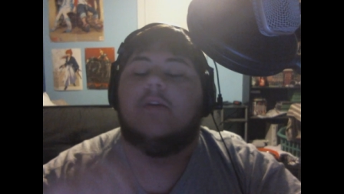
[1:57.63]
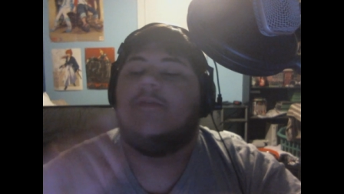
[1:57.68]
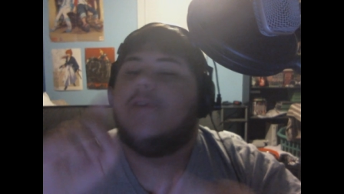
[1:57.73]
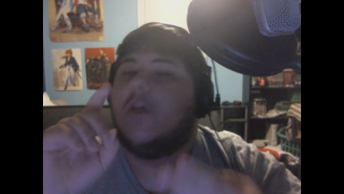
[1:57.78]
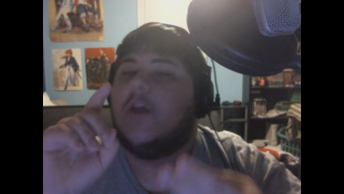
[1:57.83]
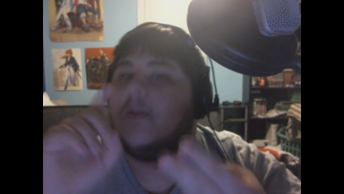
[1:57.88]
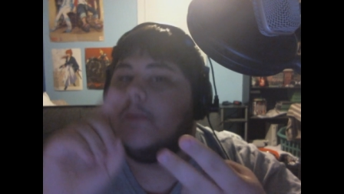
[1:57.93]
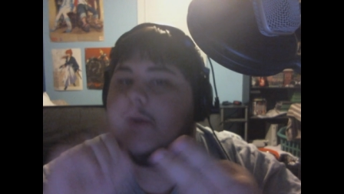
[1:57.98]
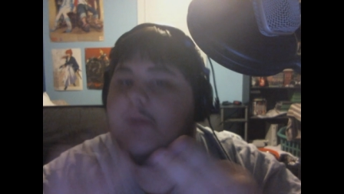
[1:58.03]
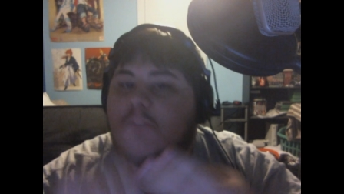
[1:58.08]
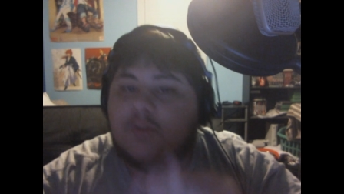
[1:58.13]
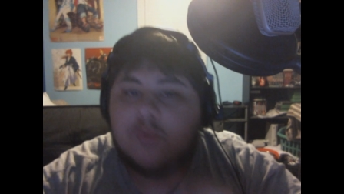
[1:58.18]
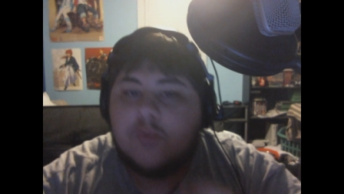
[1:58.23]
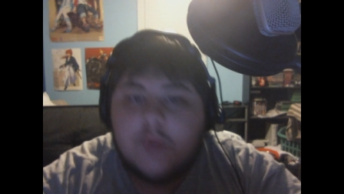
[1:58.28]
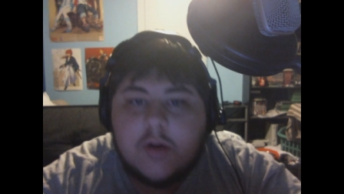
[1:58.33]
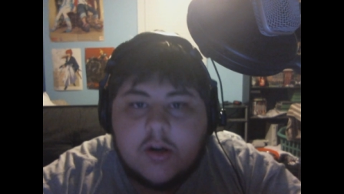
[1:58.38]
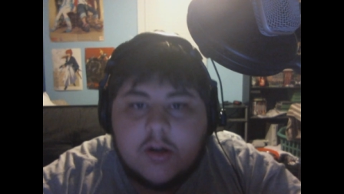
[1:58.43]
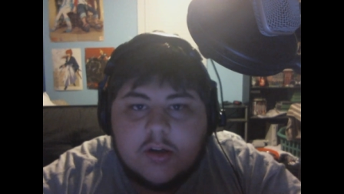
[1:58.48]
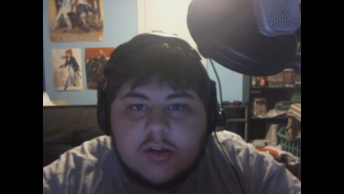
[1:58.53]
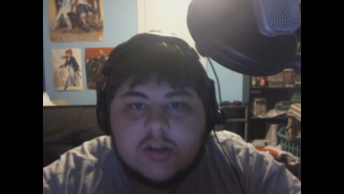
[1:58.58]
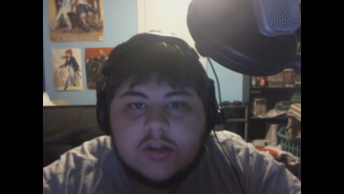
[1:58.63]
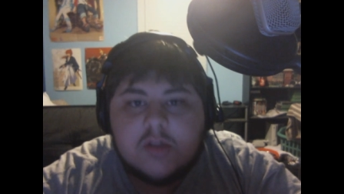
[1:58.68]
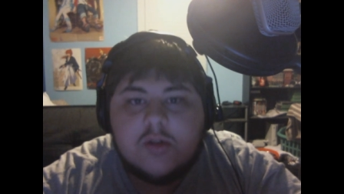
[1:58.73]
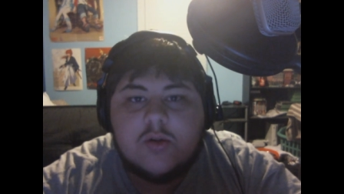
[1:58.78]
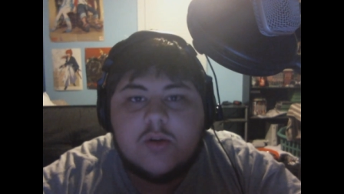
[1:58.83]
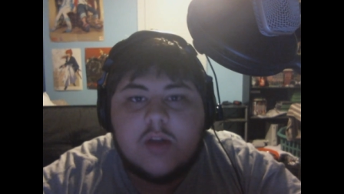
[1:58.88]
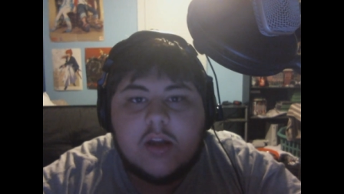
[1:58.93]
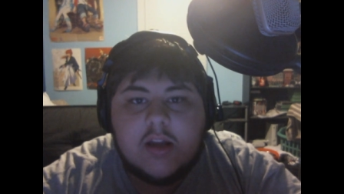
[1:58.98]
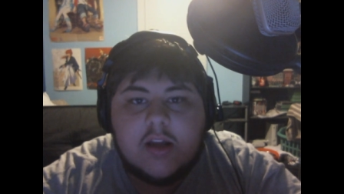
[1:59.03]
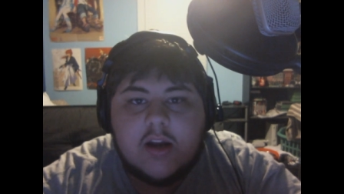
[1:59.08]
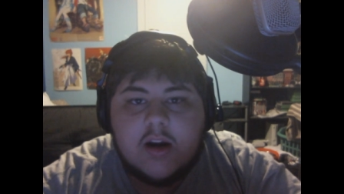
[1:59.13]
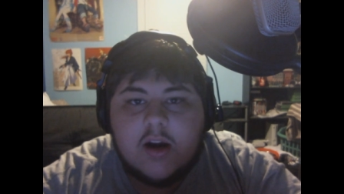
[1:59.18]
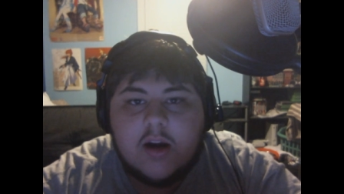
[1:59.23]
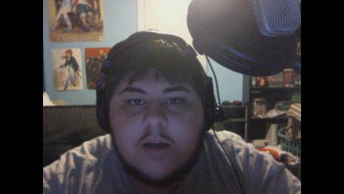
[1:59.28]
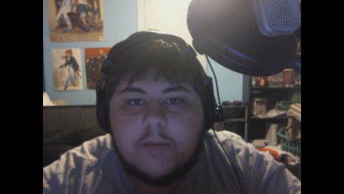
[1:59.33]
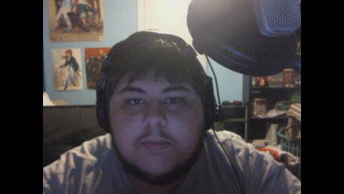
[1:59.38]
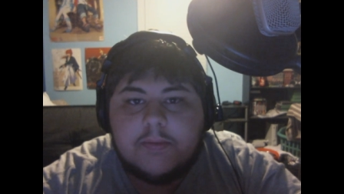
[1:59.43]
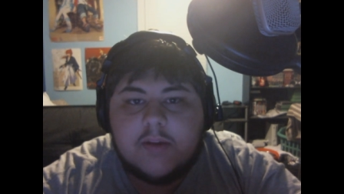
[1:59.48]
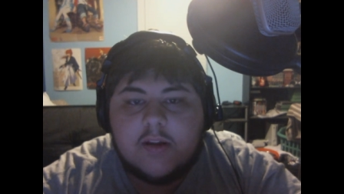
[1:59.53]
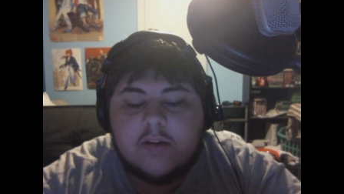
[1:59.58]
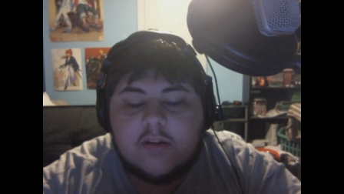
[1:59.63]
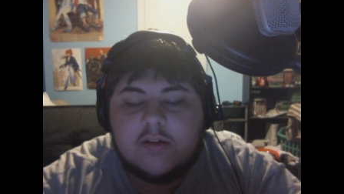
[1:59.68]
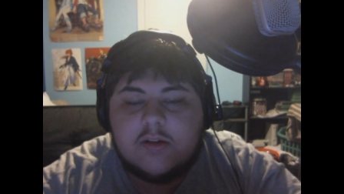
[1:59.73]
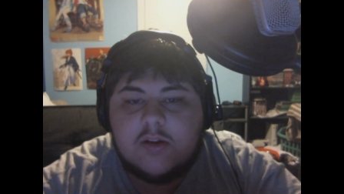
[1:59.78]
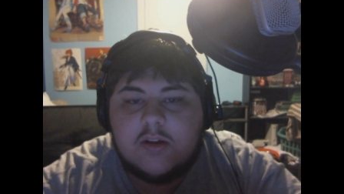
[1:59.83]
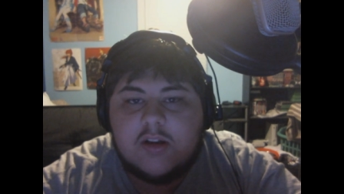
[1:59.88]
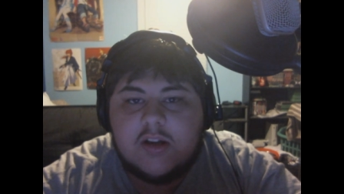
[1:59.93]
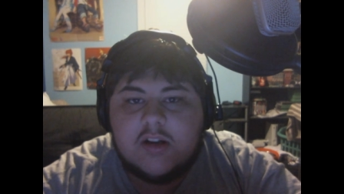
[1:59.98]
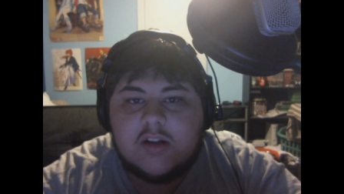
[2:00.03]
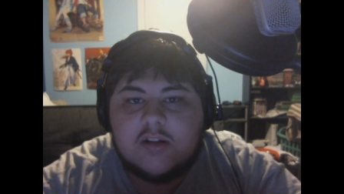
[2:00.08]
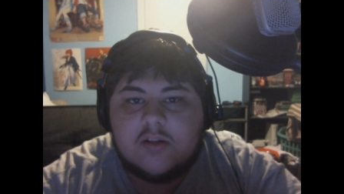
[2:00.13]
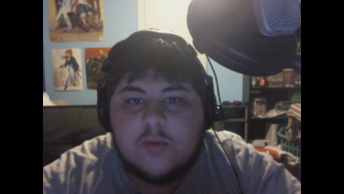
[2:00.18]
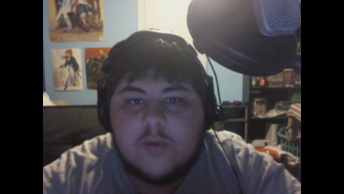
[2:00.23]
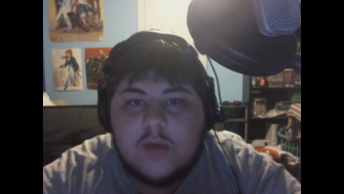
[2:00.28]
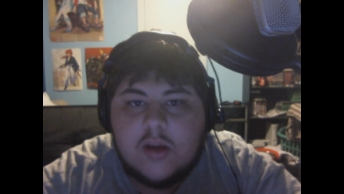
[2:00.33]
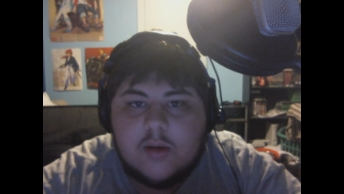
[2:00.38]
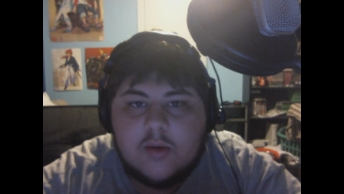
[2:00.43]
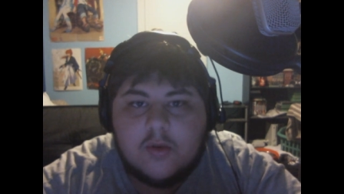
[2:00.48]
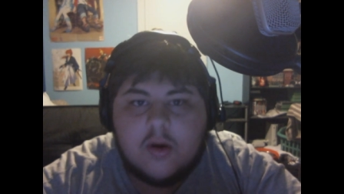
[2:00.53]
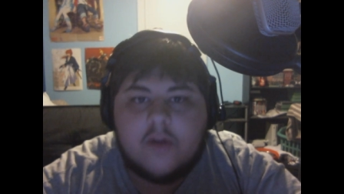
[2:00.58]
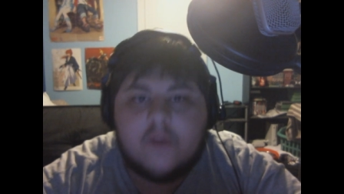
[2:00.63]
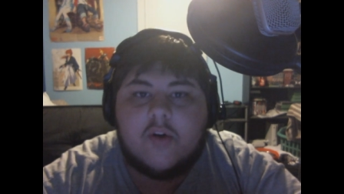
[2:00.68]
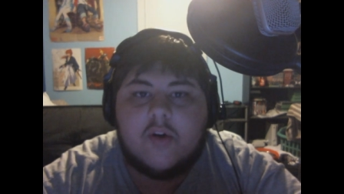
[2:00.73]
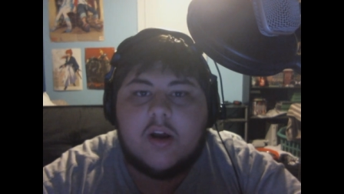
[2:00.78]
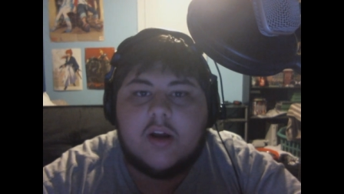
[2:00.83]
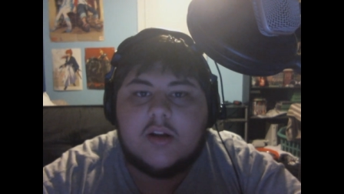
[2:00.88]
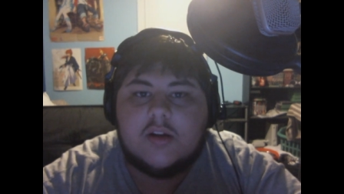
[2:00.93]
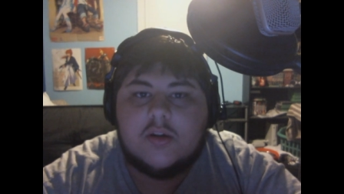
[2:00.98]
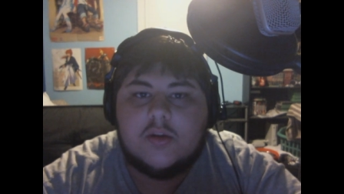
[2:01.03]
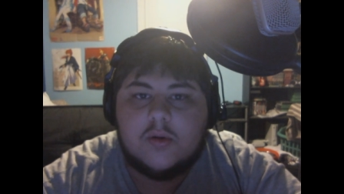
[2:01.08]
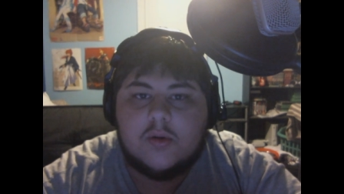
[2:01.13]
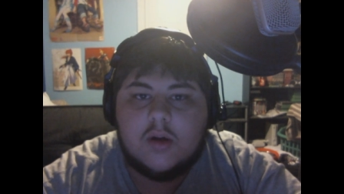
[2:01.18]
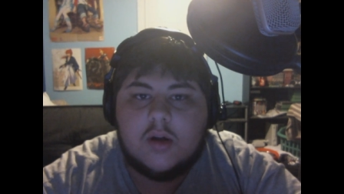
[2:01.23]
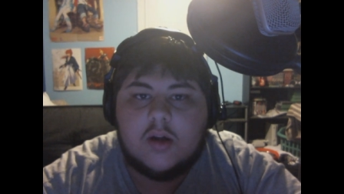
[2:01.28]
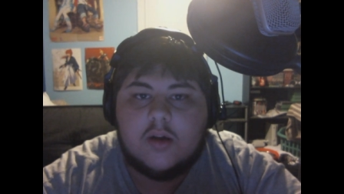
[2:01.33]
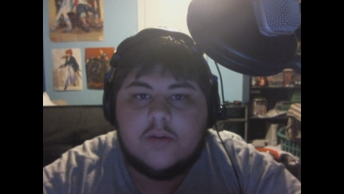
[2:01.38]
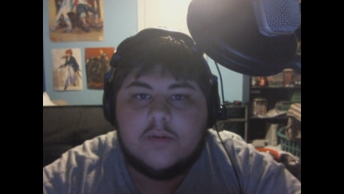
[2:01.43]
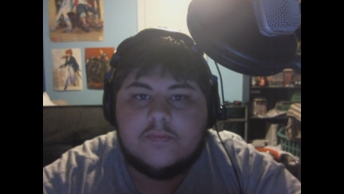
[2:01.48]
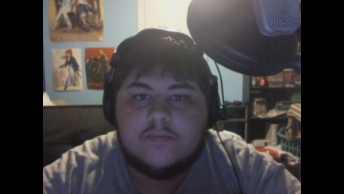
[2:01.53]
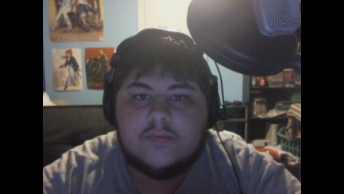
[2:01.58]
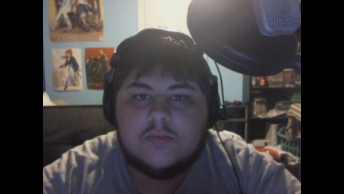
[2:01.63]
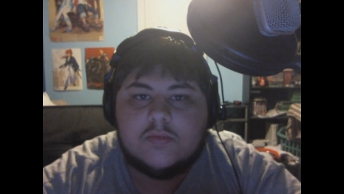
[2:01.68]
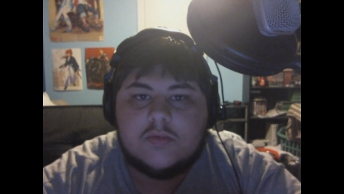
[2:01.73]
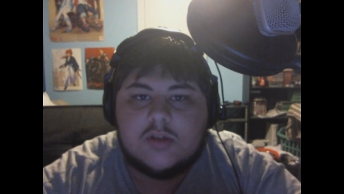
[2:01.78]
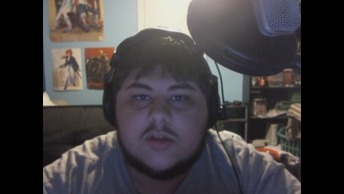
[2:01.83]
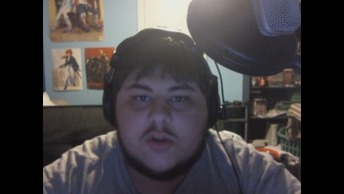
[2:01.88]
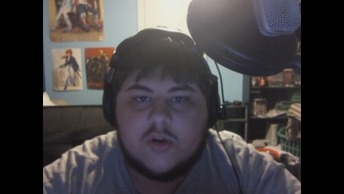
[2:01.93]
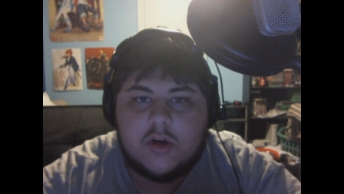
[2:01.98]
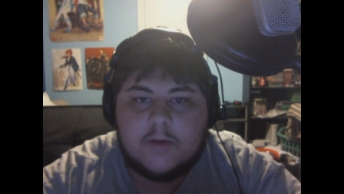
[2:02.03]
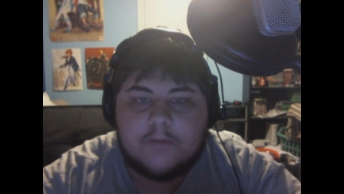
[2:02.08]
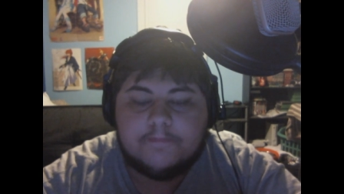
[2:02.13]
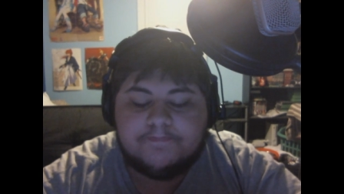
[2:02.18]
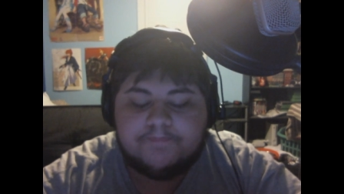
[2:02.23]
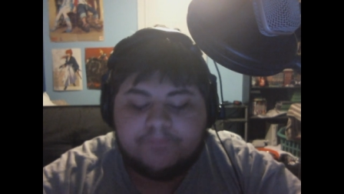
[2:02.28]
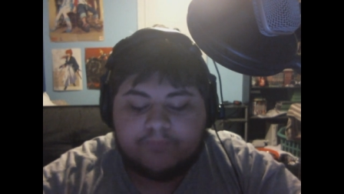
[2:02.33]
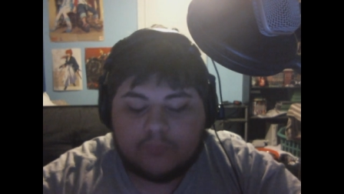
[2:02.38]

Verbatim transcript: Follow my Twitter so you can get an up so you can get a tweet whenever I do a stream.